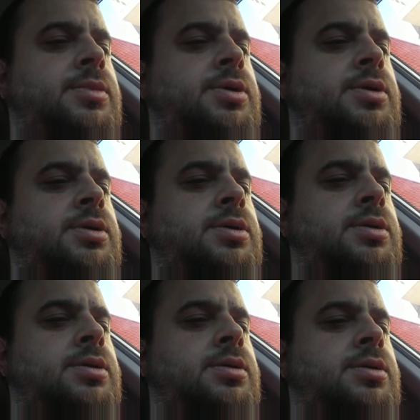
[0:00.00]

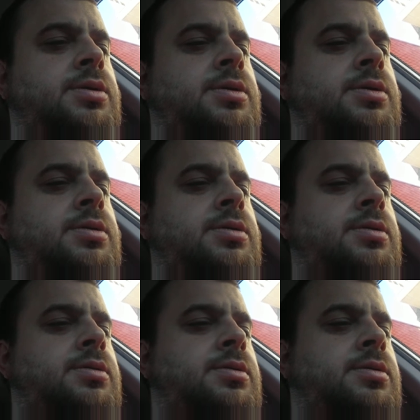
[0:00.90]

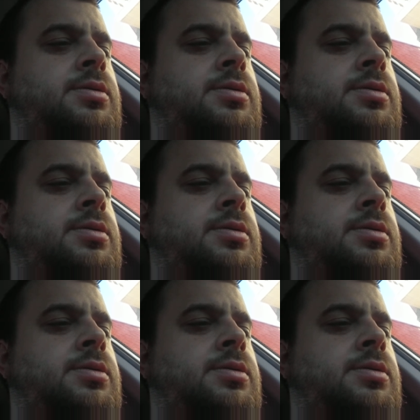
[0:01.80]
(no one is talking)